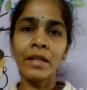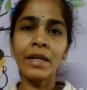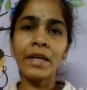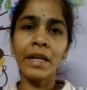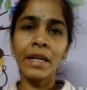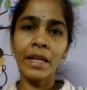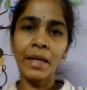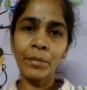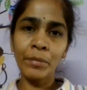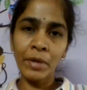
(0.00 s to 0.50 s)
that
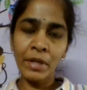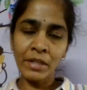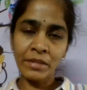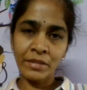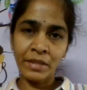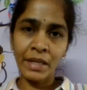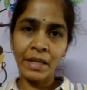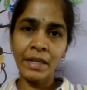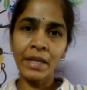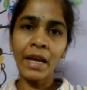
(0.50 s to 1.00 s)

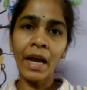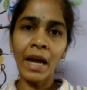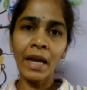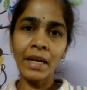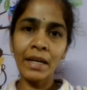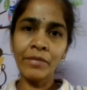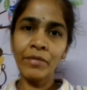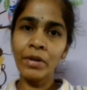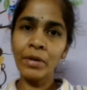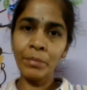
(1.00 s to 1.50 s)
enables any
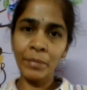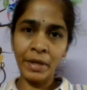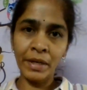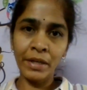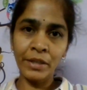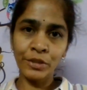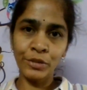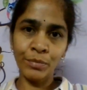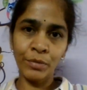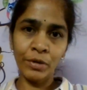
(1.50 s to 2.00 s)
high-level
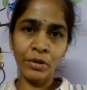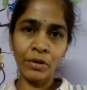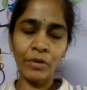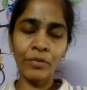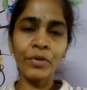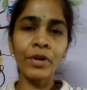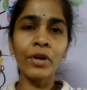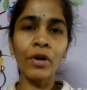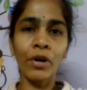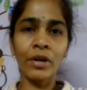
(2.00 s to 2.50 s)
management
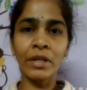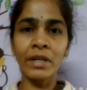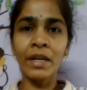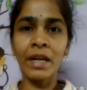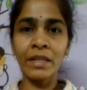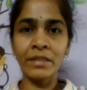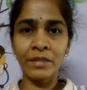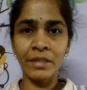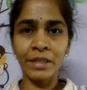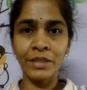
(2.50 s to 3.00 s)
of an
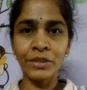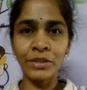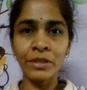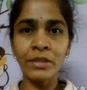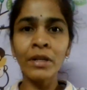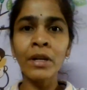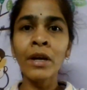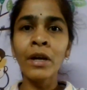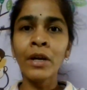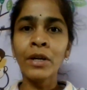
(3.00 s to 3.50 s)

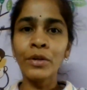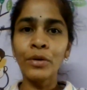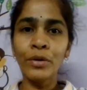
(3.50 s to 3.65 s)
organization